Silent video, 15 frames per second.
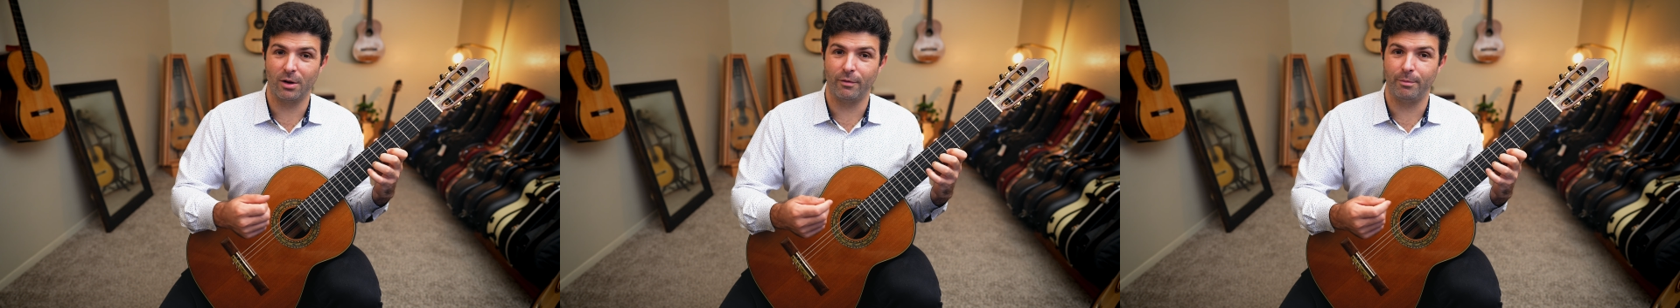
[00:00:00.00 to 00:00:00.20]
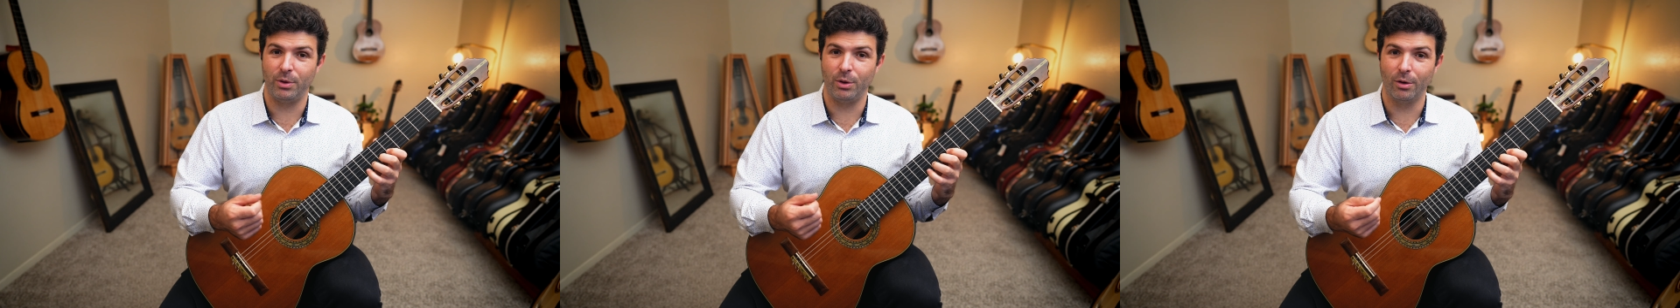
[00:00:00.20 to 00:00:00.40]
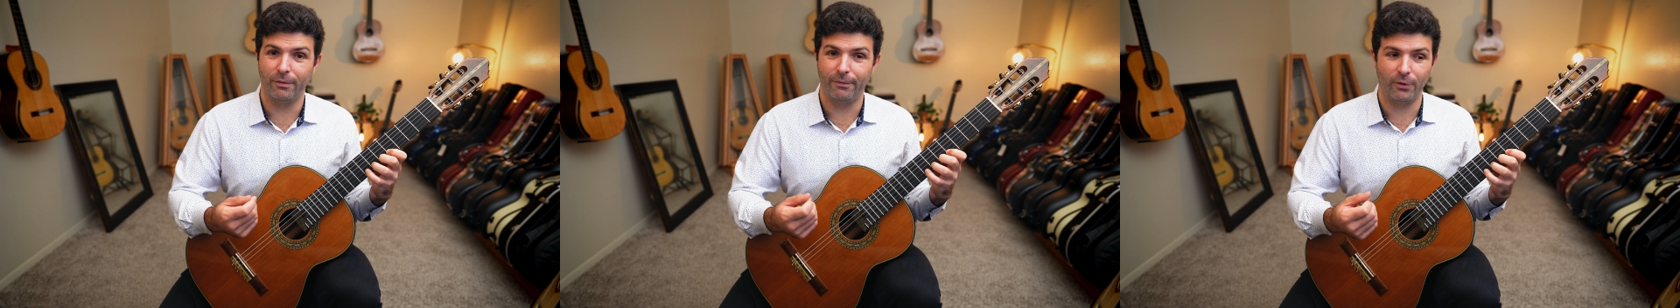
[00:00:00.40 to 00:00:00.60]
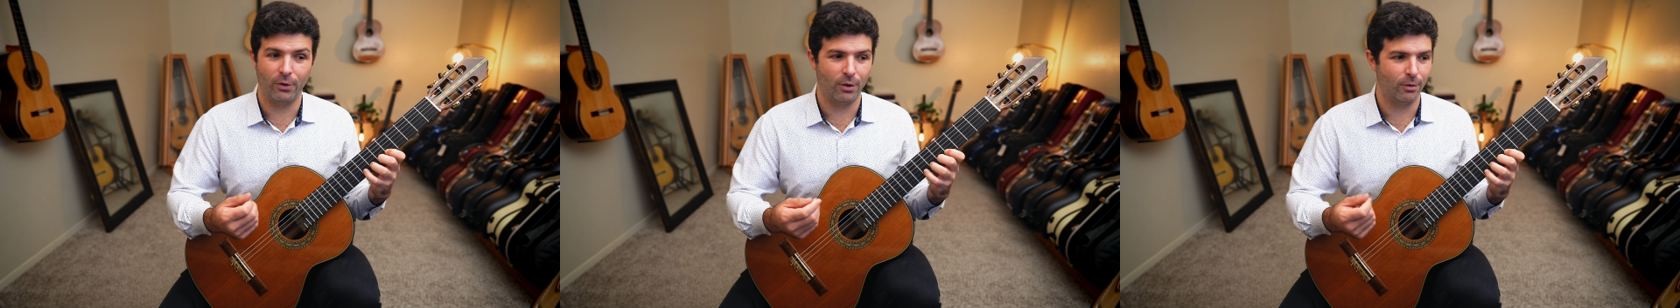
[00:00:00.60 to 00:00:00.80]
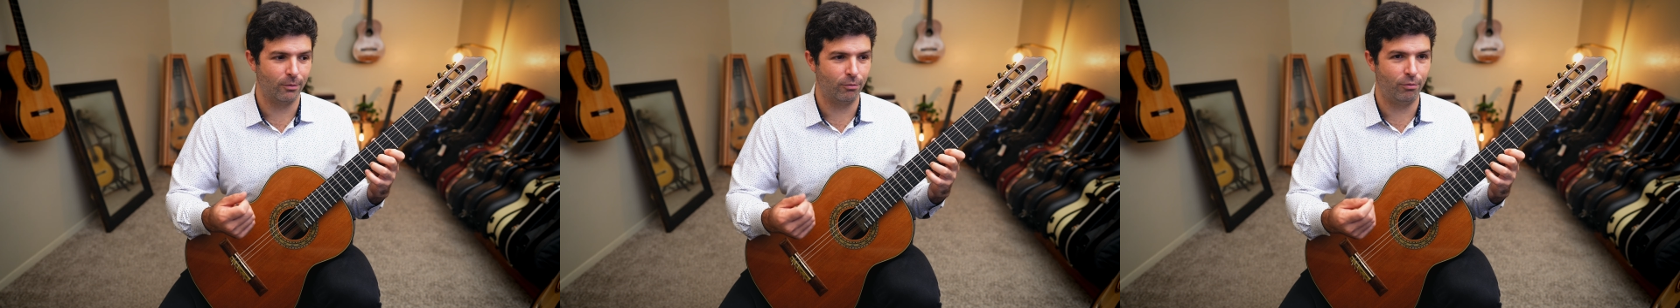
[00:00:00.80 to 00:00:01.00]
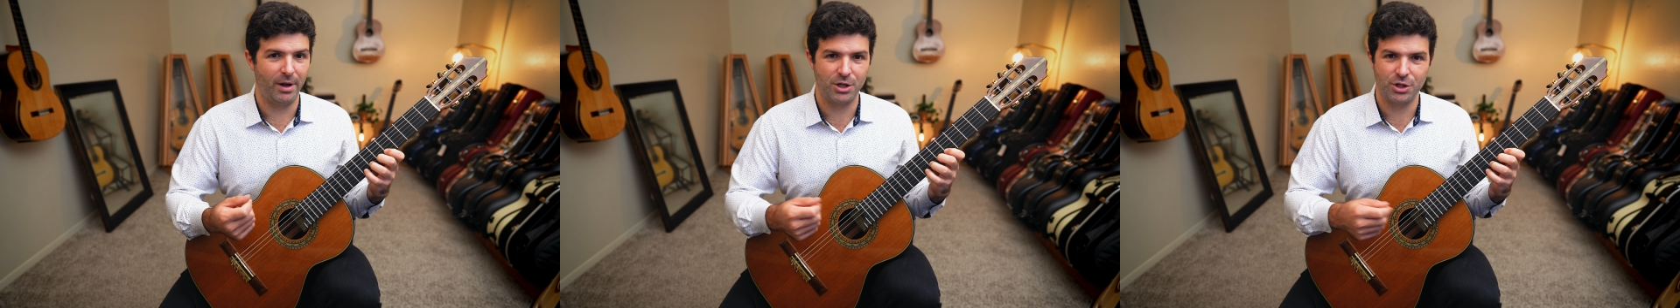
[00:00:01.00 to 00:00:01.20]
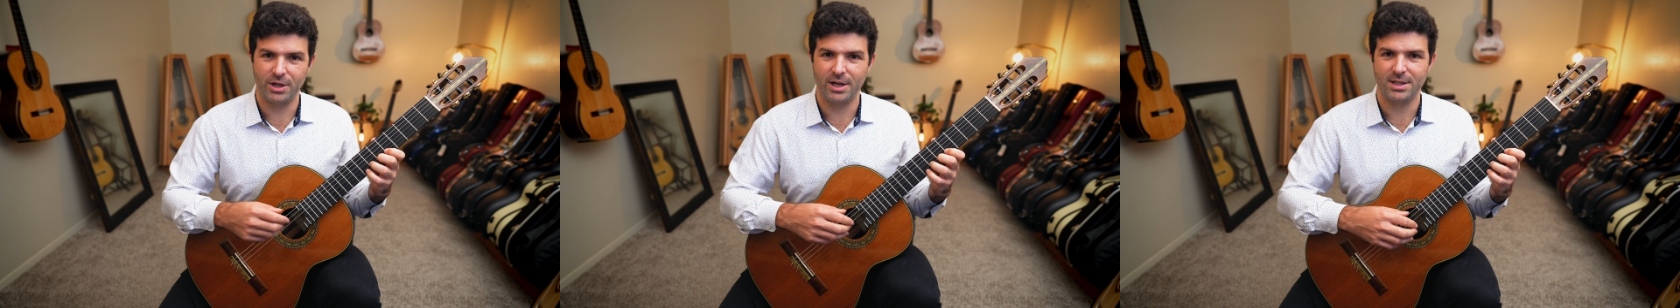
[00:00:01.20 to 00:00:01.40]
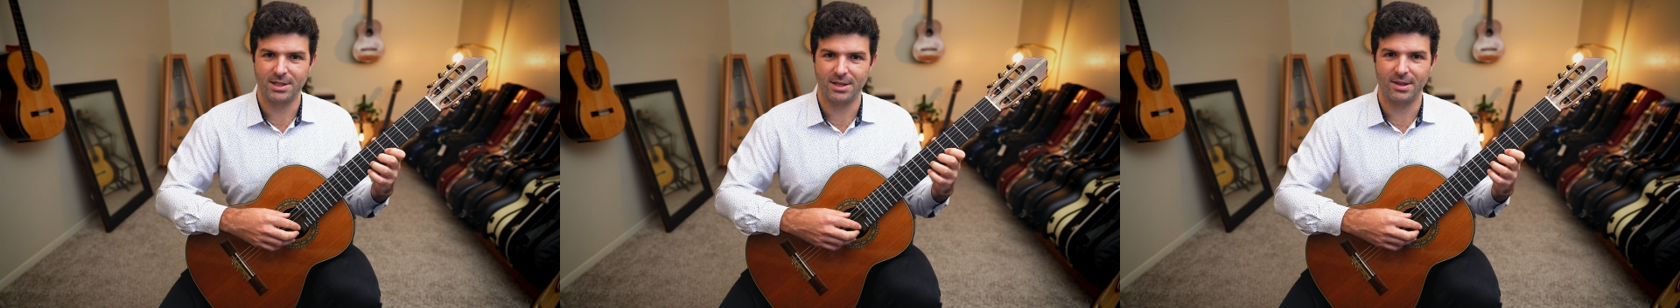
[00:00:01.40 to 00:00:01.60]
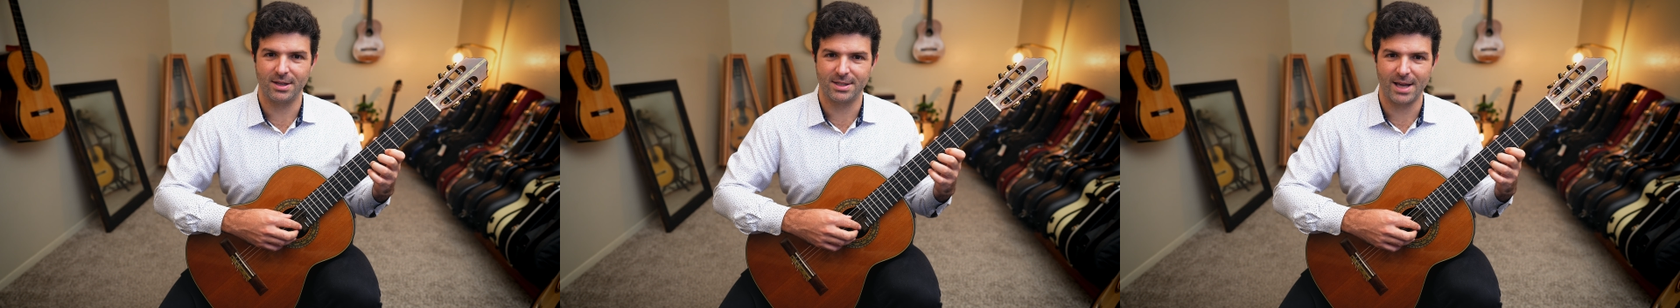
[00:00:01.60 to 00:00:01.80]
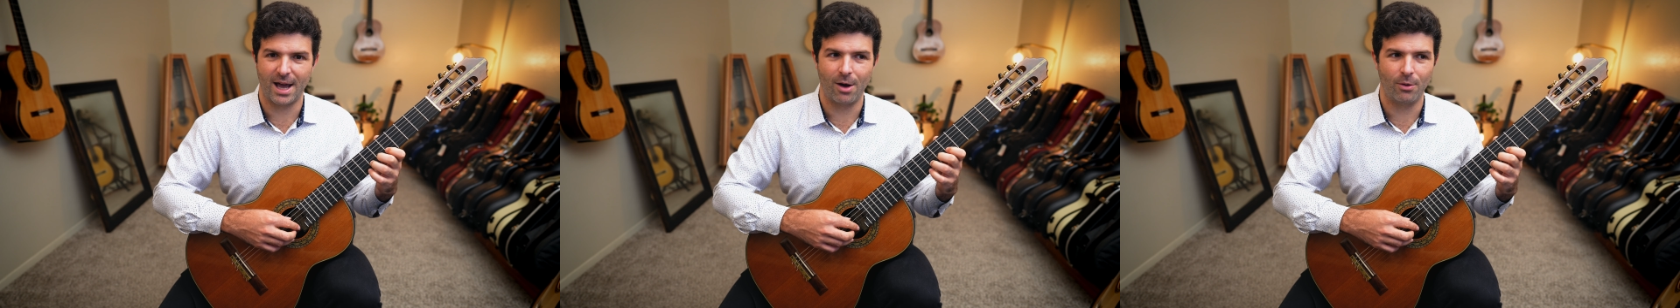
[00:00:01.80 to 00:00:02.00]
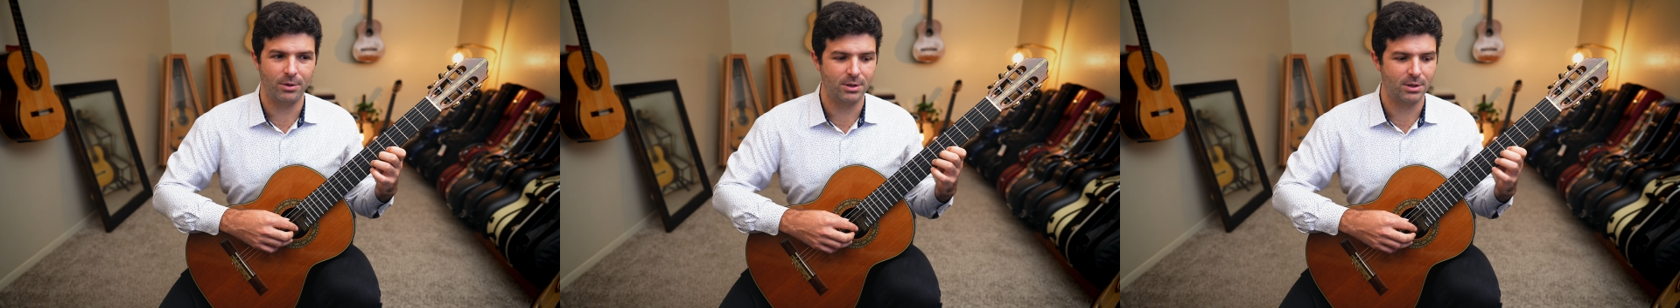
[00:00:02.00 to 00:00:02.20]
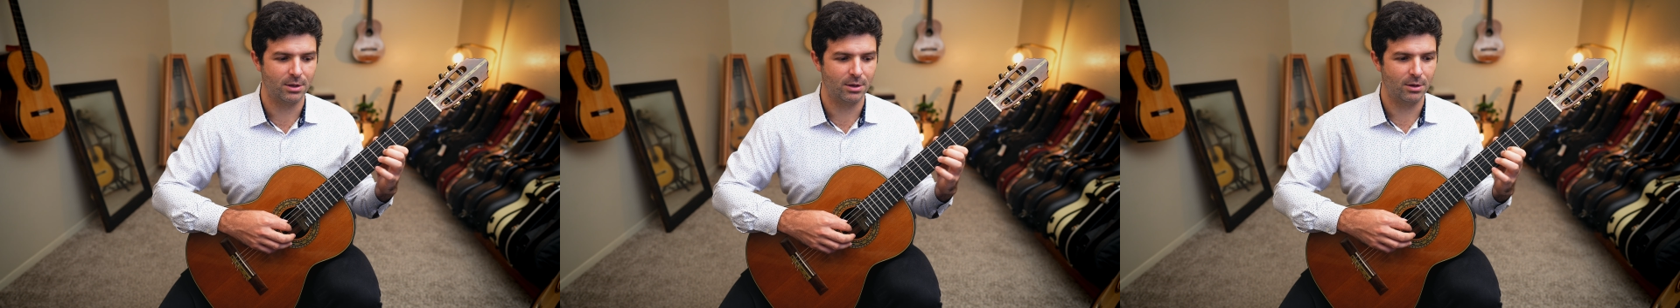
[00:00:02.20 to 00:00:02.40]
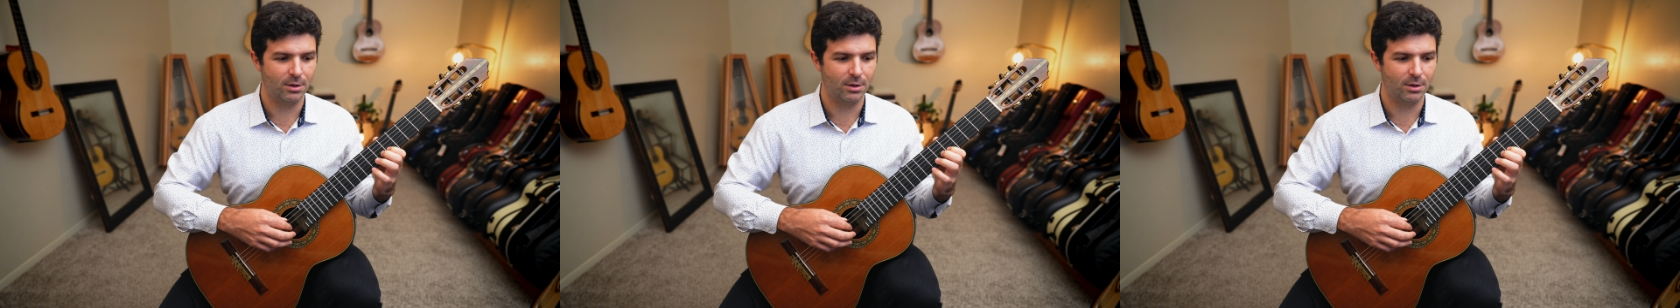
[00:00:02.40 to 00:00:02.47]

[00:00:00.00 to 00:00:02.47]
of beautiful richness to the sound.